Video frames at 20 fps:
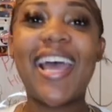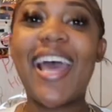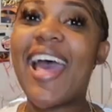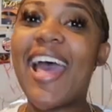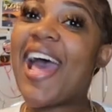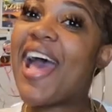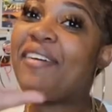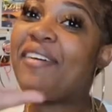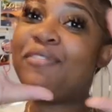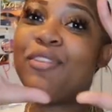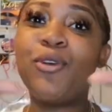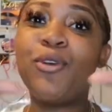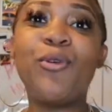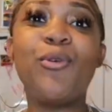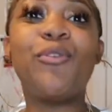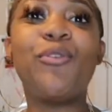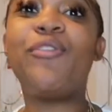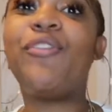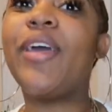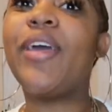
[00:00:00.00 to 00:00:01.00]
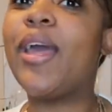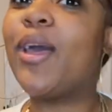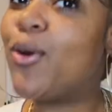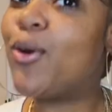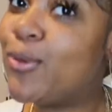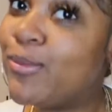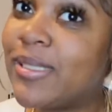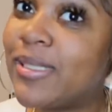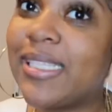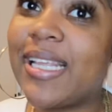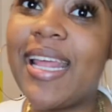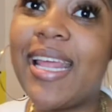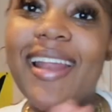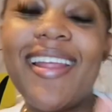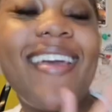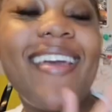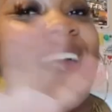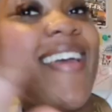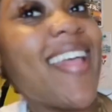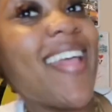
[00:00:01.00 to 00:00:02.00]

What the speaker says: I have new films and